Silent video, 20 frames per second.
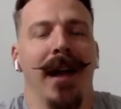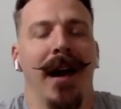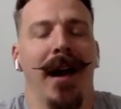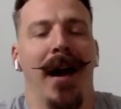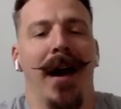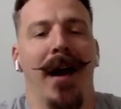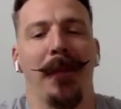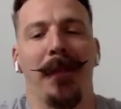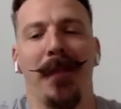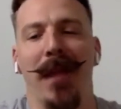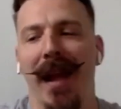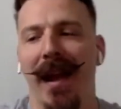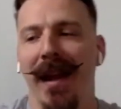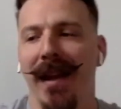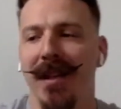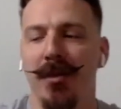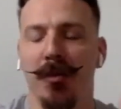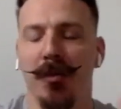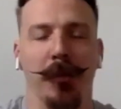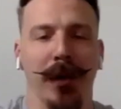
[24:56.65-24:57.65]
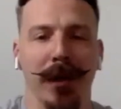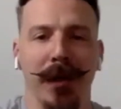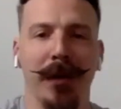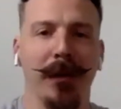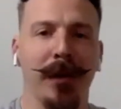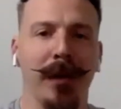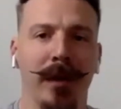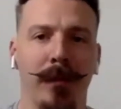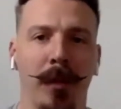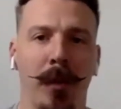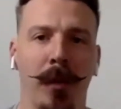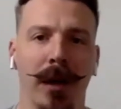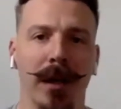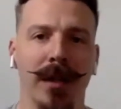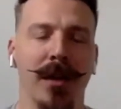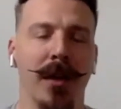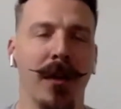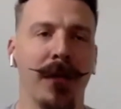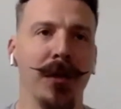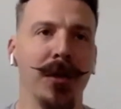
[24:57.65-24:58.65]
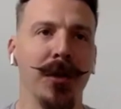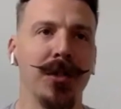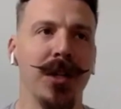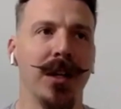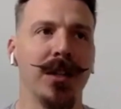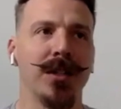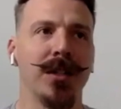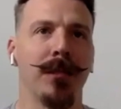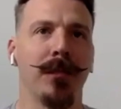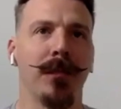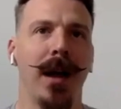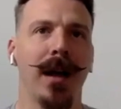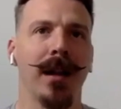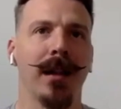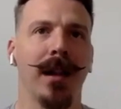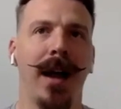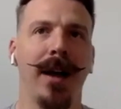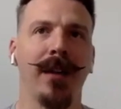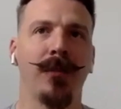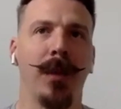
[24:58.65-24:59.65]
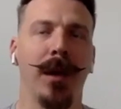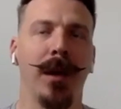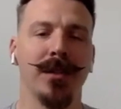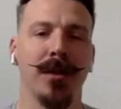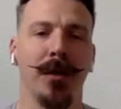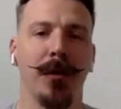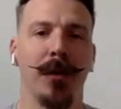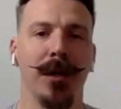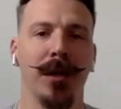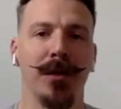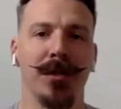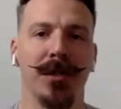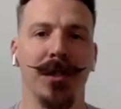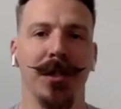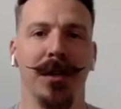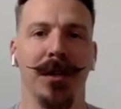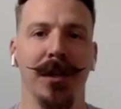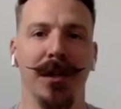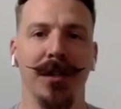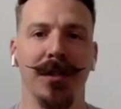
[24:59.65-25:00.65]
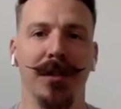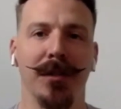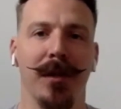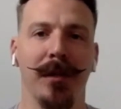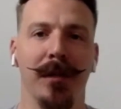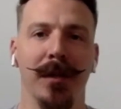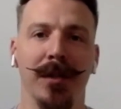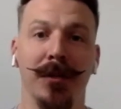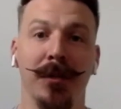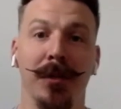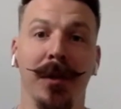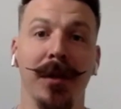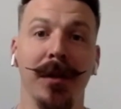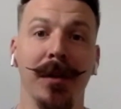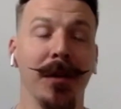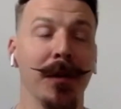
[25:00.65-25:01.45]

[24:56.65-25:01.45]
And it's really, really boring. So if you're judging my life based on what you see on Instagram and Twitter,